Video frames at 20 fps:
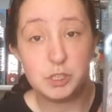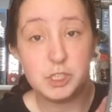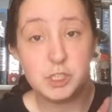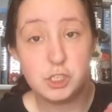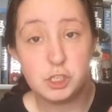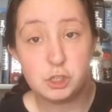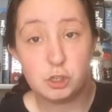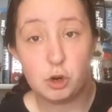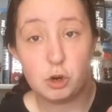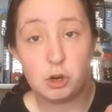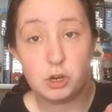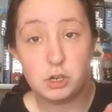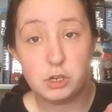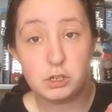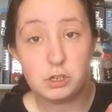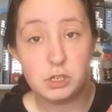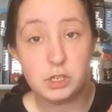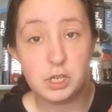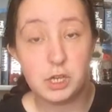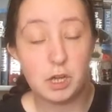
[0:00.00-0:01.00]
short,
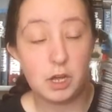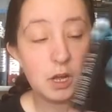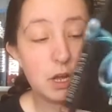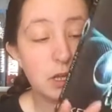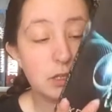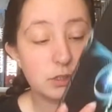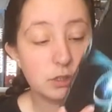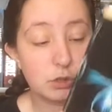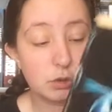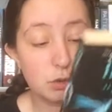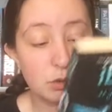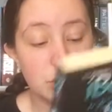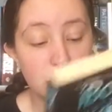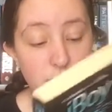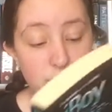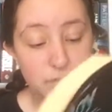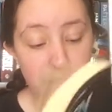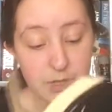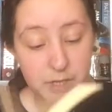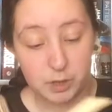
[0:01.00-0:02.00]
so
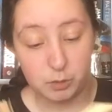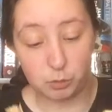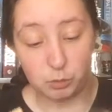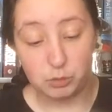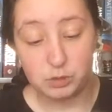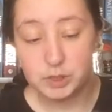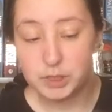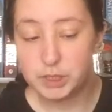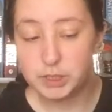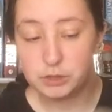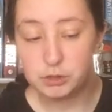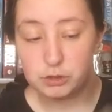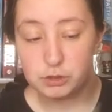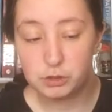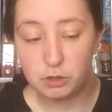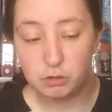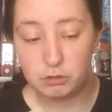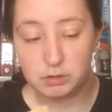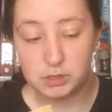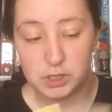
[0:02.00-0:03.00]
hopefully it won't take too
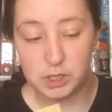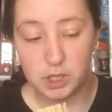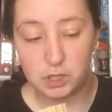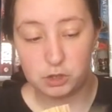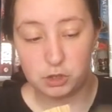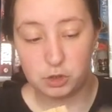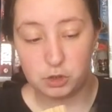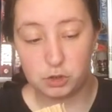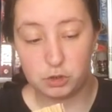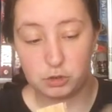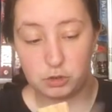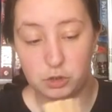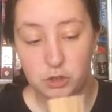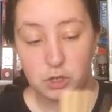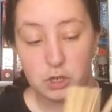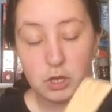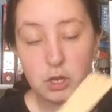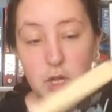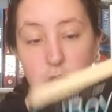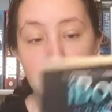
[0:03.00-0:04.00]
long to get through,
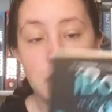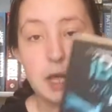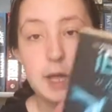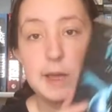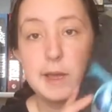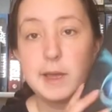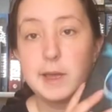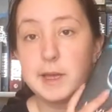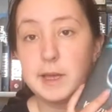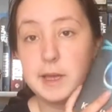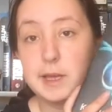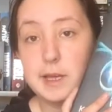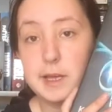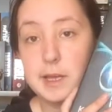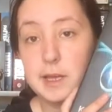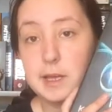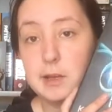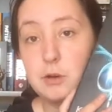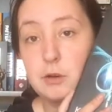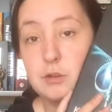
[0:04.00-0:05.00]

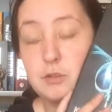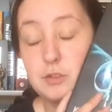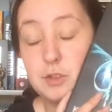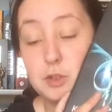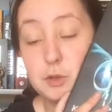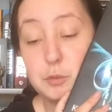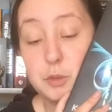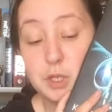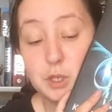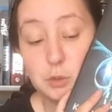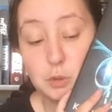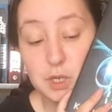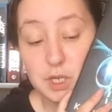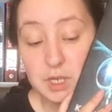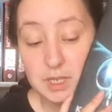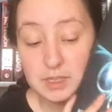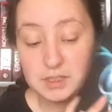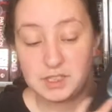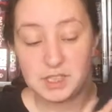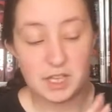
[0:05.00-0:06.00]
and hopefully it'll be quick and
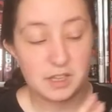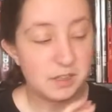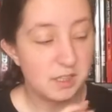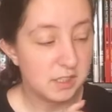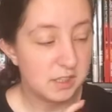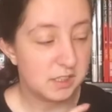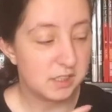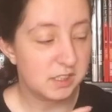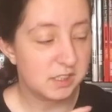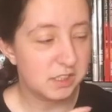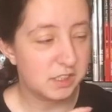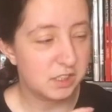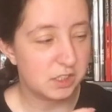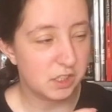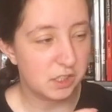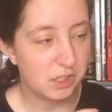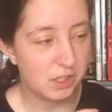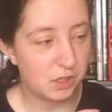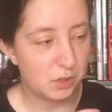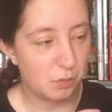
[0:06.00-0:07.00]
easy. I think this is
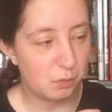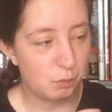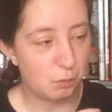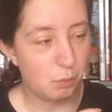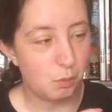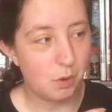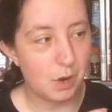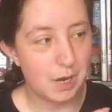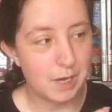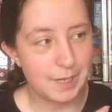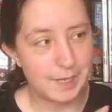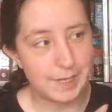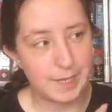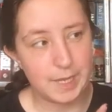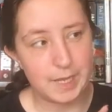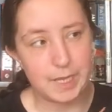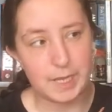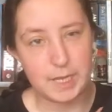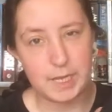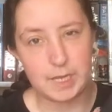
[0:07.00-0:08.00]

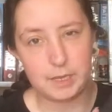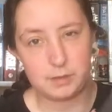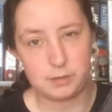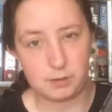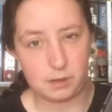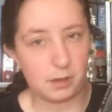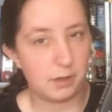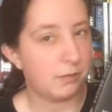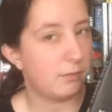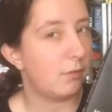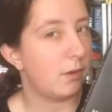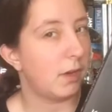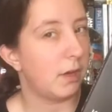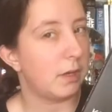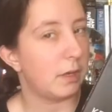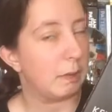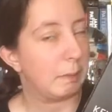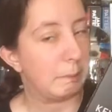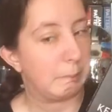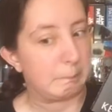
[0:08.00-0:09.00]
YA sci-fi,
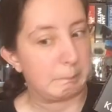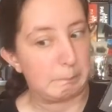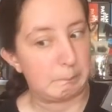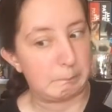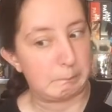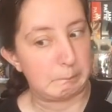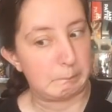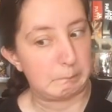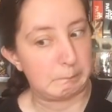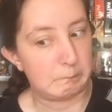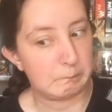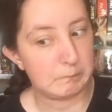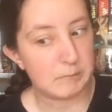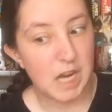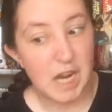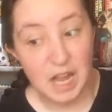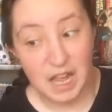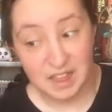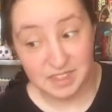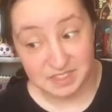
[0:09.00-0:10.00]

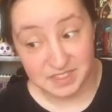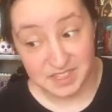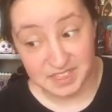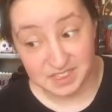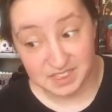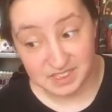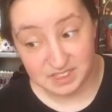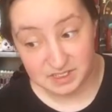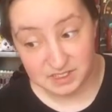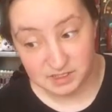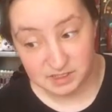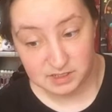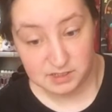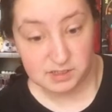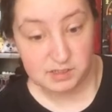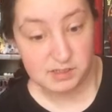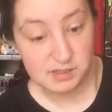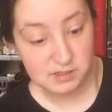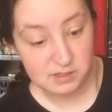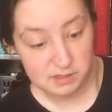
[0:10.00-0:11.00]
I think.
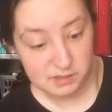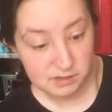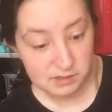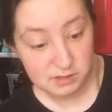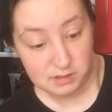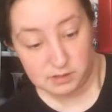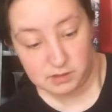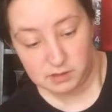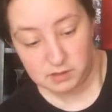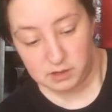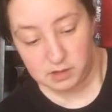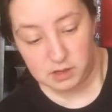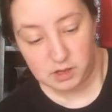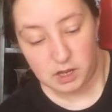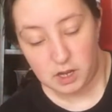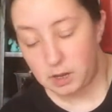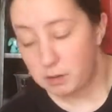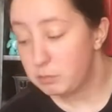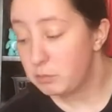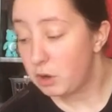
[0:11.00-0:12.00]

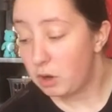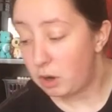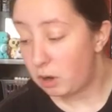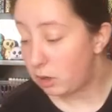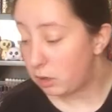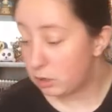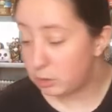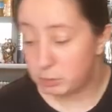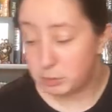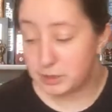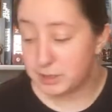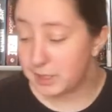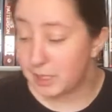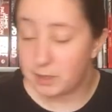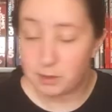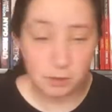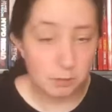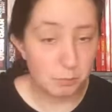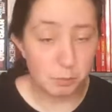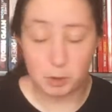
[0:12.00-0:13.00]
I'm not 100%
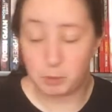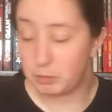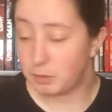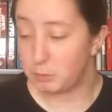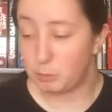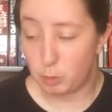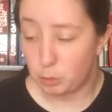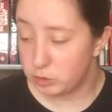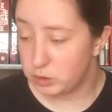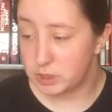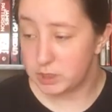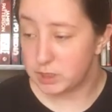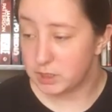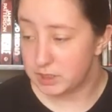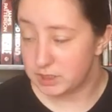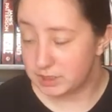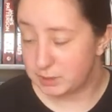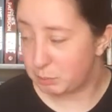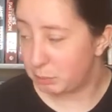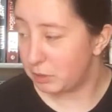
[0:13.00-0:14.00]
on probably most of
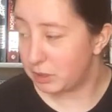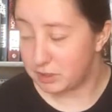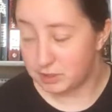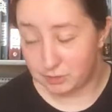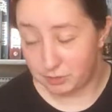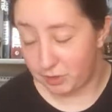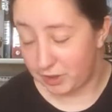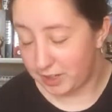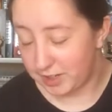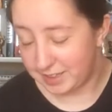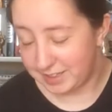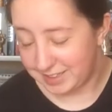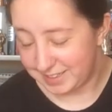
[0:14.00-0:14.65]
this, but it's fine.